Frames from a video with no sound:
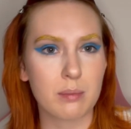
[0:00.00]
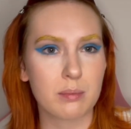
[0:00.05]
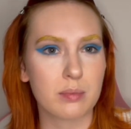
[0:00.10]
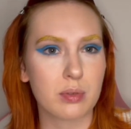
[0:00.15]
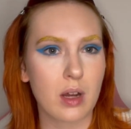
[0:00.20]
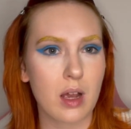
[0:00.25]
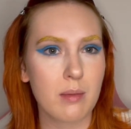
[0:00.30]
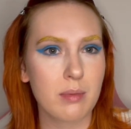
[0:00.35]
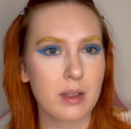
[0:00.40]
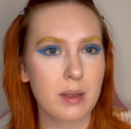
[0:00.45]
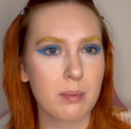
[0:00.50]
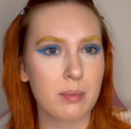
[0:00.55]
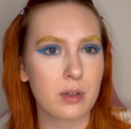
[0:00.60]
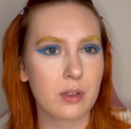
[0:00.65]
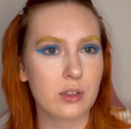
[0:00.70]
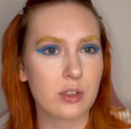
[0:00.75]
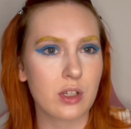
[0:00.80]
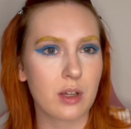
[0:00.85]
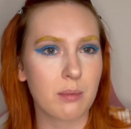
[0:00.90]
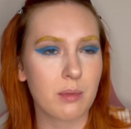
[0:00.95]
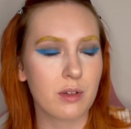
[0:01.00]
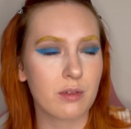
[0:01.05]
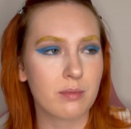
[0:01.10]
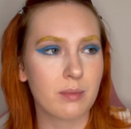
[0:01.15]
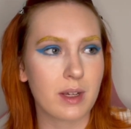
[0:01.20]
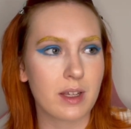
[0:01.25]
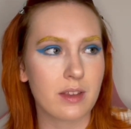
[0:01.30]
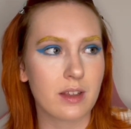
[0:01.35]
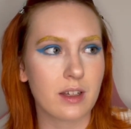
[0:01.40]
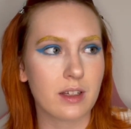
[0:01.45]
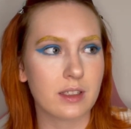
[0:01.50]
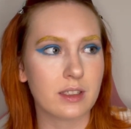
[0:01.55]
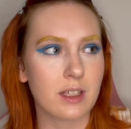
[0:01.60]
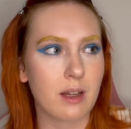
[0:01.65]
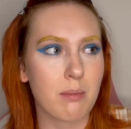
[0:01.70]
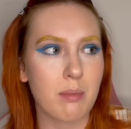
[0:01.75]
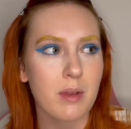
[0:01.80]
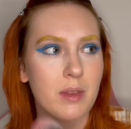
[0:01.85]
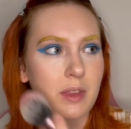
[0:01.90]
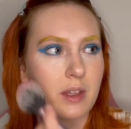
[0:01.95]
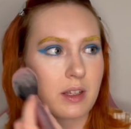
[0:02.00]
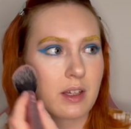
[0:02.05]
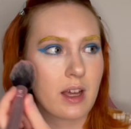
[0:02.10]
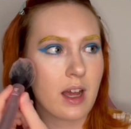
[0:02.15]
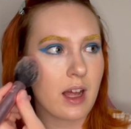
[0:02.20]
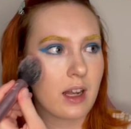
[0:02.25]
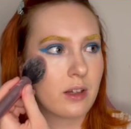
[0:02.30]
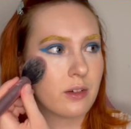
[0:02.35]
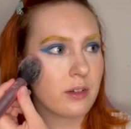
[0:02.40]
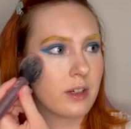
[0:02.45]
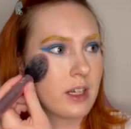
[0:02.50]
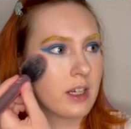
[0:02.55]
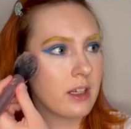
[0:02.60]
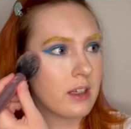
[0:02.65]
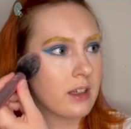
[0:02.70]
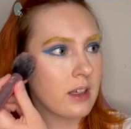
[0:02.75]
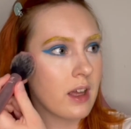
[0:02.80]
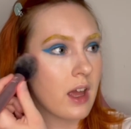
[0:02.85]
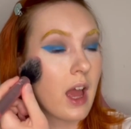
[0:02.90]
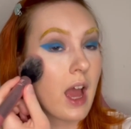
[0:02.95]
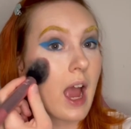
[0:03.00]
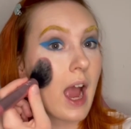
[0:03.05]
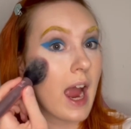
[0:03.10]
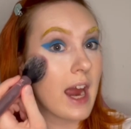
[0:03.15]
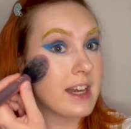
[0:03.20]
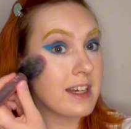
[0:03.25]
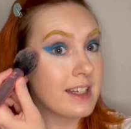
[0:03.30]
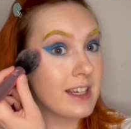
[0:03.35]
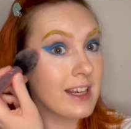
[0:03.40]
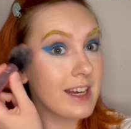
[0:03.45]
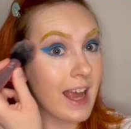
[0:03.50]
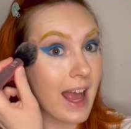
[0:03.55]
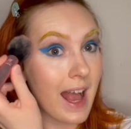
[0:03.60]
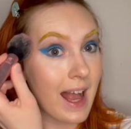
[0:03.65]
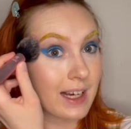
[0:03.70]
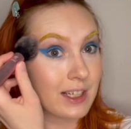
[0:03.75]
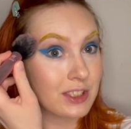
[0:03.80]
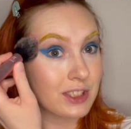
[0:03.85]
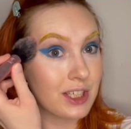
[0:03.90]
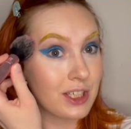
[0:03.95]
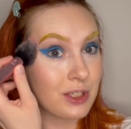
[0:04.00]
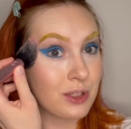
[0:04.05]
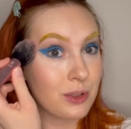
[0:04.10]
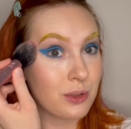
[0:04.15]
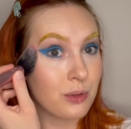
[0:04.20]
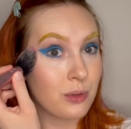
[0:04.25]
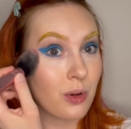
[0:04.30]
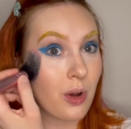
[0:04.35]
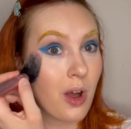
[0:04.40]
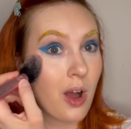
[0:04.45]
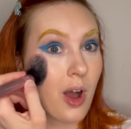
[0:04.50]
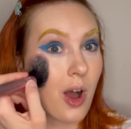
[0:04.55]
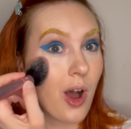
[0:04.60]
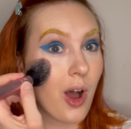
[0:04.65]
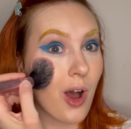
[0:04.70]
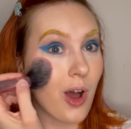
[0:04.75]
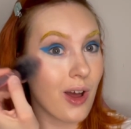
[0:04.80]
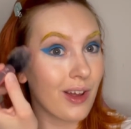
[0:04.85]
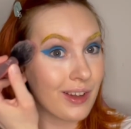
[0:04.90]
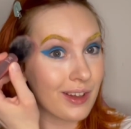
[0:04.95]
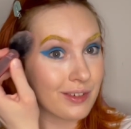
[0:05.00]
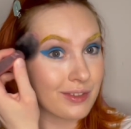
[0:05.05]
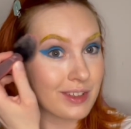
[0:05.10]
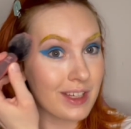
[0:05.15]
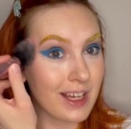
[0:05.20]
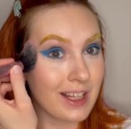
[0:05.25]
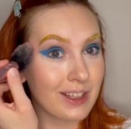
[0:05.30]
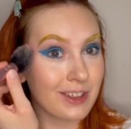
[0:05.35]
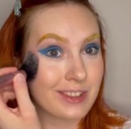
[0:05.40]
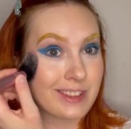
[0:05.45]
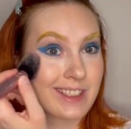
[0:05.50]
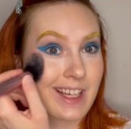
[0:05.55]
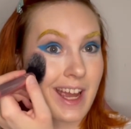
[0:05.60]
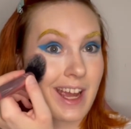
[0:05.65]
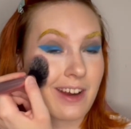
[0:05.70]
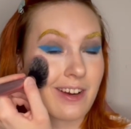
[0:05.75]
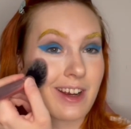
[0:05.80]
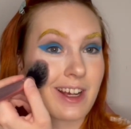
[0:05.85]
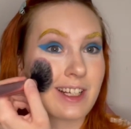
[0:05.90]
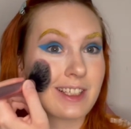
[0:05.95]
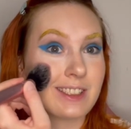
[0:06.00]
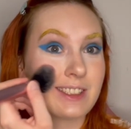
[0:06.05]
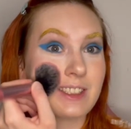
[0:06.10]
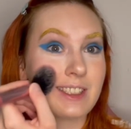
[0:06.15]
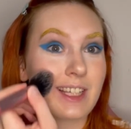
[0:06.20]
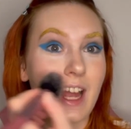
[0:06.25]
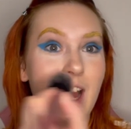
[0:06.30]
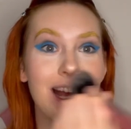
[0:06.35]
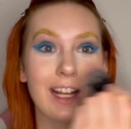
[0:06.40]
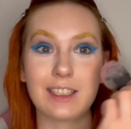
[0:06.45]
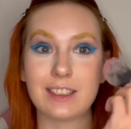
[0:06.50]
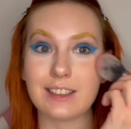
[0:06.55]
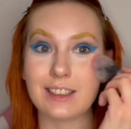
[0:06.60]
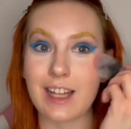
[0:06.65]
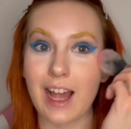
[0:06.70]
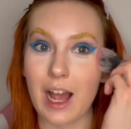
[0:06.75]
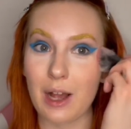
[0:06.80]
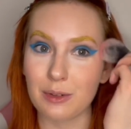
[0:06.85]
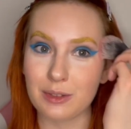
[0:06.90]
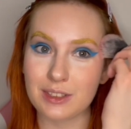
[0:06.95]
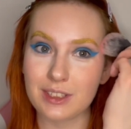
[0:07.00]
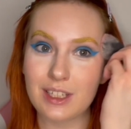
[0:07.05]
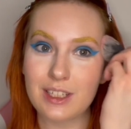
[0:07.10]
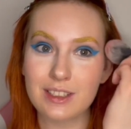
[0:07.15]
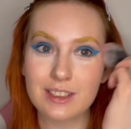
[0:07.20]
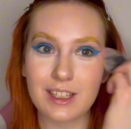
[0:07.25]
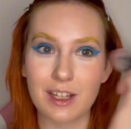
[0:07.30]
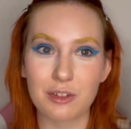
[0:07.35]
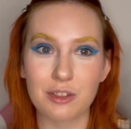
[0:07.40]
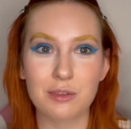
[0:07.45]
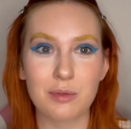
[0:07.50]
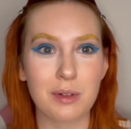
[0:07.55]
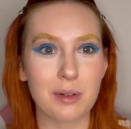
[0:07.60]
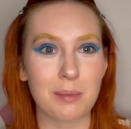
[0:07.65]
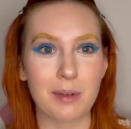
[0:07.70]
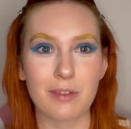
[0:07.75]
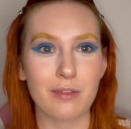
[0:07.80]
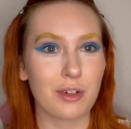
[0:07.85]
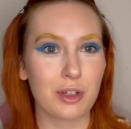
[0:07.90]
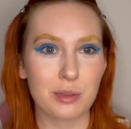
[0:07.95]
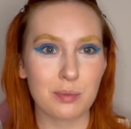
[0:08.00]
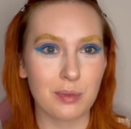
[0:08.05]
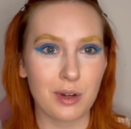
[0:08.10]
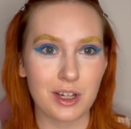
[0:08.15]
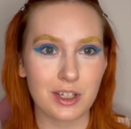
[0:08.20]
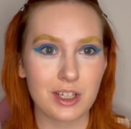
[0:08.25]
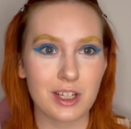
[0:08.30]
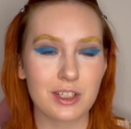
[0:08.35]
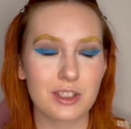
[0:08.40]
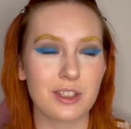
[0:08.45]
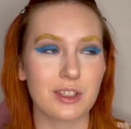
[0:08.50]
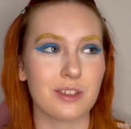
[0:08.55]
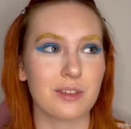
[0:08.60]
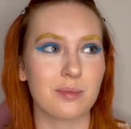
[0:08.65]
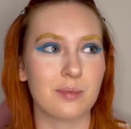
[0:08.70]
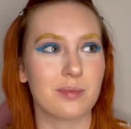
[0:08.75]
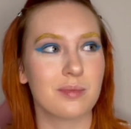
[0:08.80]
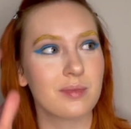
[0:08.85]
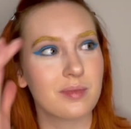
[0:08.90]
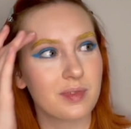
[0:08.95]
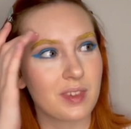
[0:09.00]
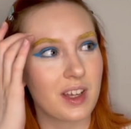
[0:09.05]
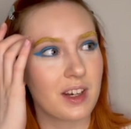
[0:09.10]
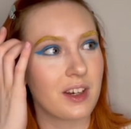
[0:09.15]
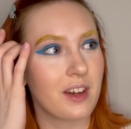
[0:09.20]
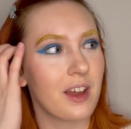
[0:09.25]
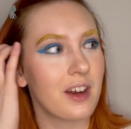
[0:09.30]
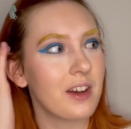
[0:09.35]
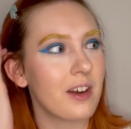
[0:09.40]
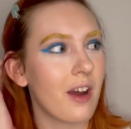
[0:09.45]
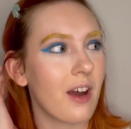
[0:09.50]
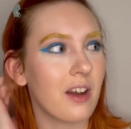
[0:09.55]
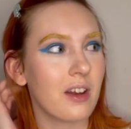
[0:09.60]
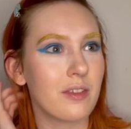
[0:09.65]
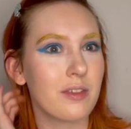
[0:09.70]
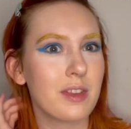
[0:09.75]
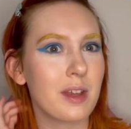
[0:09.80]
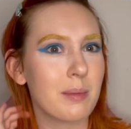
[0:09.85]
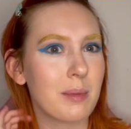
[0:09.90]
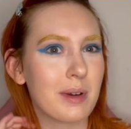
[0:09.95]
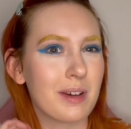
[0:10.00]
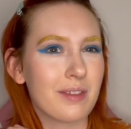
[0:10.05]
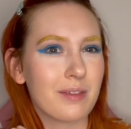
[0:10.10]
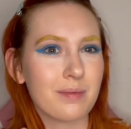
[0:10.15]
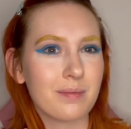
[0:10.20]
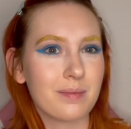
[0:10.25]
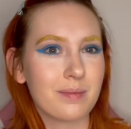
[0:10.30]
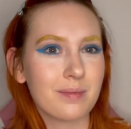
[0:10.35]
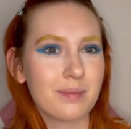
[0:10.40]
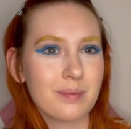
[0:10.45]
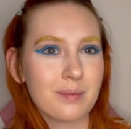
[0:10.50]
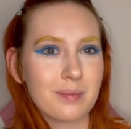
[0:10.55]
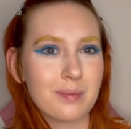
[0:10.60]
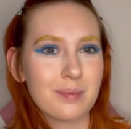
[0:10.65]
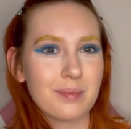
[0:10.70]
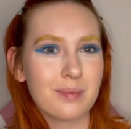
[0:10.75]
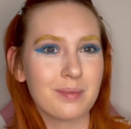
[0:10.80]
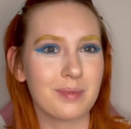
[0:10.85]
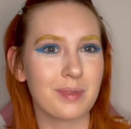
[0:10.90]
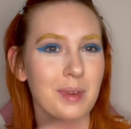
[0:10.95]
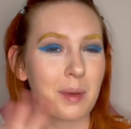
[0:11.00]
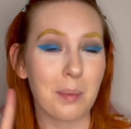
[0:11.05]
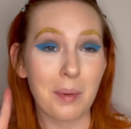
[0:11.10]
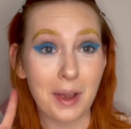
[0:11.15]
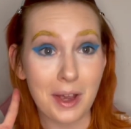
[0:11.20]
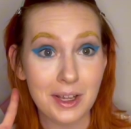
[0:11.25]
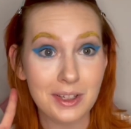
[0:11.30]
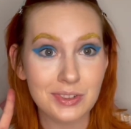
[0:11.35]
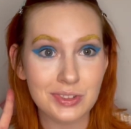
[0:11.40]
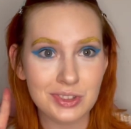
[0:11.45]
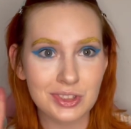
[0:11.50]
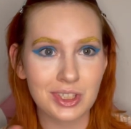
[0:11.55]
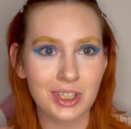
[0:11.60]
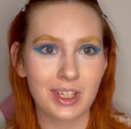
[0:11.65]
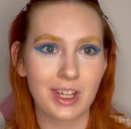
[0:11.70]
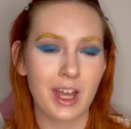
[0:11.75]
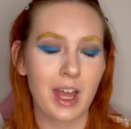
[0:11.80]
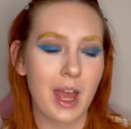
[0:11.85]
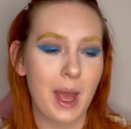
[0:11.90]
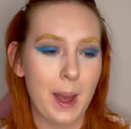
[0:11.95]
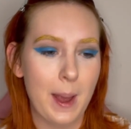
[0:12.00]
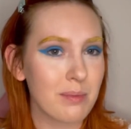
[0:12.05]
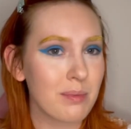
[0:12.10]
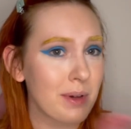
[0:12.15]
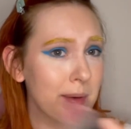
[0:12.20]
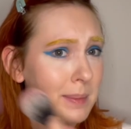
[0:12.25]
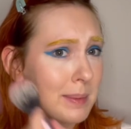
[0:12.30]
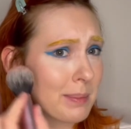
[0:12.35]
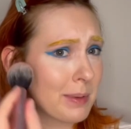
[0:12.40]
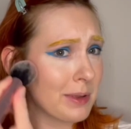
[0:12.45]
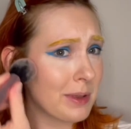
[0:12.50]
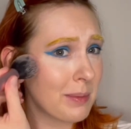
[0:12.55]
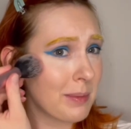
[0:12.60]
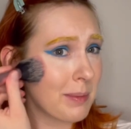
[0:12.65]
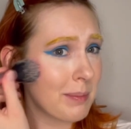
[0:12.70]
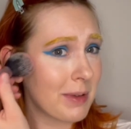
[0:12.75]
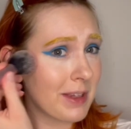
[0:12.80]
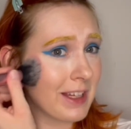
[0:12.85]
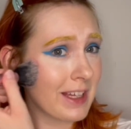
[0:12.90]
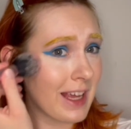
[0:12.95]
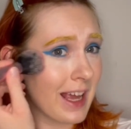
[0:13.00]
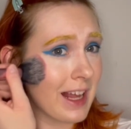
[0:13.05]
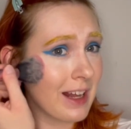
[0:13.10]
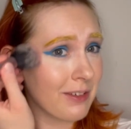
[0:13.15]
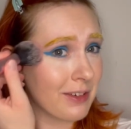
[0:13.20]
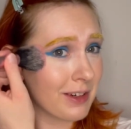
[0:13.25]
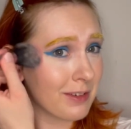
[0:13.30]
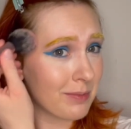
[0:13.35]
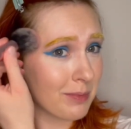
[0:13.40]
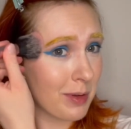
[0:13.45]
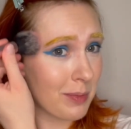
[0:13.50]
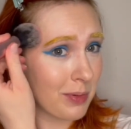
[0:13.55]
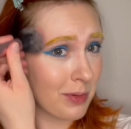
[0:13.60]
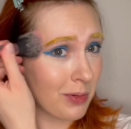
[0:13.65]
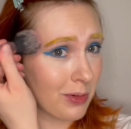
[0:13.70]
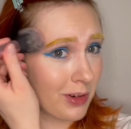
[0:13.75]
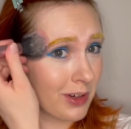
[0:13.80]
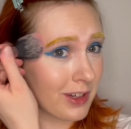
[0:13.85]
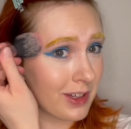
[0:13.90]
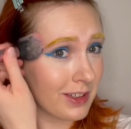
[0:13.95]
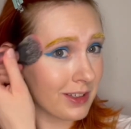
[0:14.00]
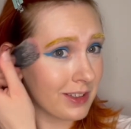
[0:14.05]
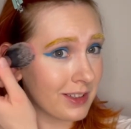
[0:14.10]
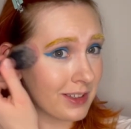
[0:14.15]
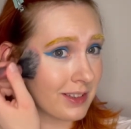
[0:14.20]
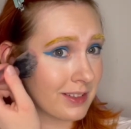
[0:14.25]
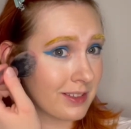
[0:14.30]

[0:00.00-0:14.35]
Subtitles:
Probably put some of my things up on the gallery. I did actually do all of Taylor's eras as houses. That was one of my first projects, so not all of them are the best. I have to put them up in the gallery if people want.